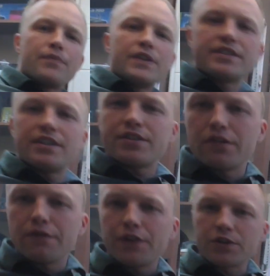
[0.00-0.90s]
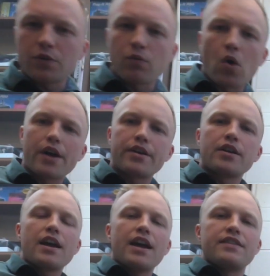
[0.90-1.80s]
The cistern fills with water,
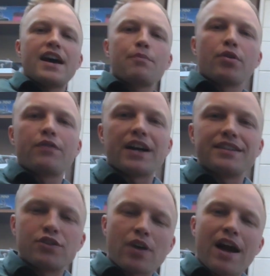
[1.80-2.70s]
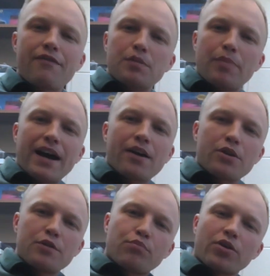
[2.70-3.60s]
and that provides
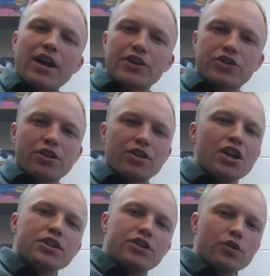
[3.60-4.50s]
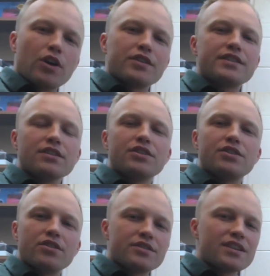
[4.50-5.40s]
gravity-powered pressure to our
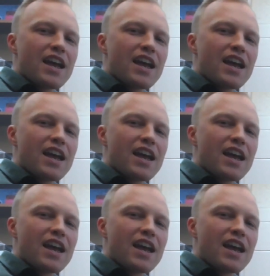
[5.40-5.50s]
cylinders,